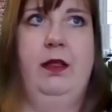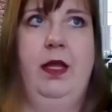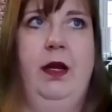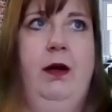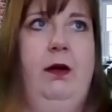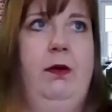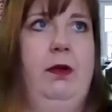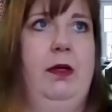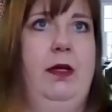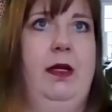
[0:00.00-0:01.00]

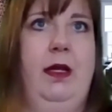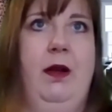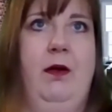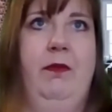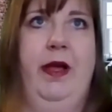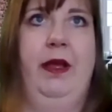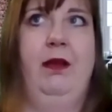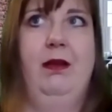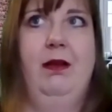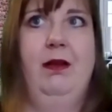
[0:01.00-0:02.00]
they're,
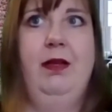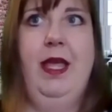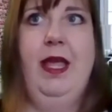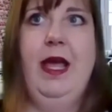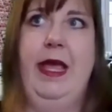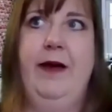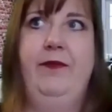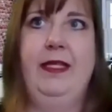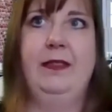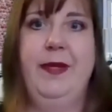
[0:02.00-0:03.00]
like, okay, I
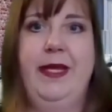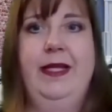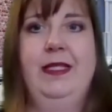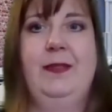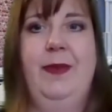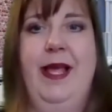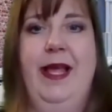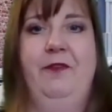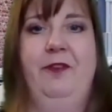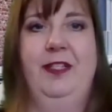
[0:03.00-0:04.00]
have these meetings
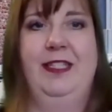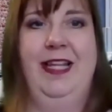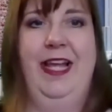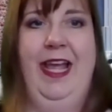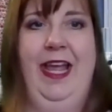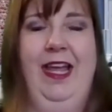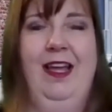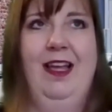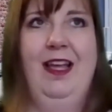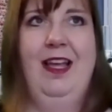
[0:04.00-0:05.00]
planned for
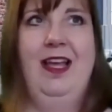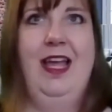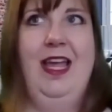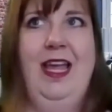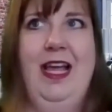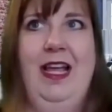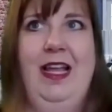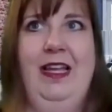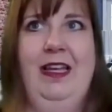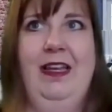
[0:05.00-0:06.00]
today.
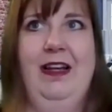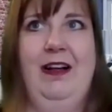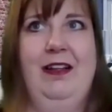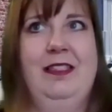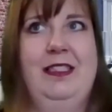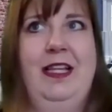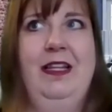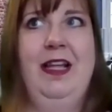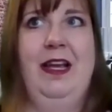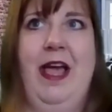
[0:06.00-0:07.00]
And all of a
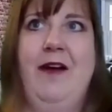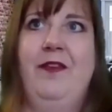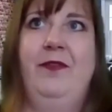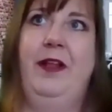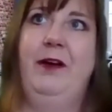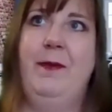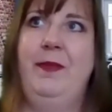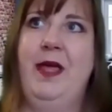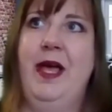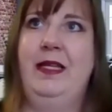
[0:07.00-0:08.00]
sudden I'd have a flare
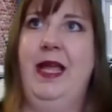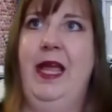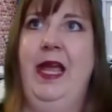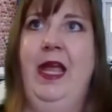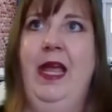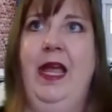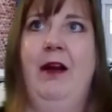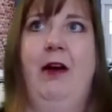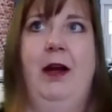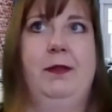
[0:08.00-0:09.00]
up that day,
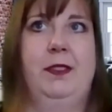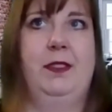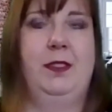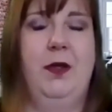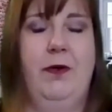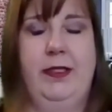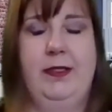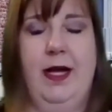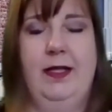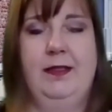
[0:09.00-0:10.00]
or I was so
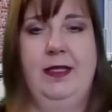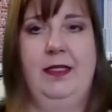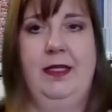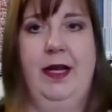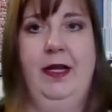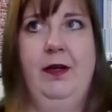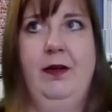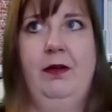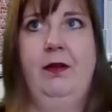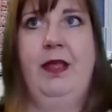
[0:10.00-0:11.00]
exhausted and
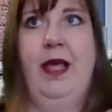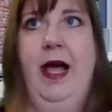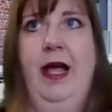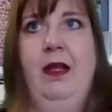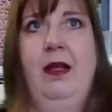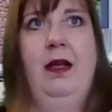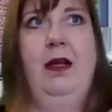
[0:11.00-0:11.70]
tired that,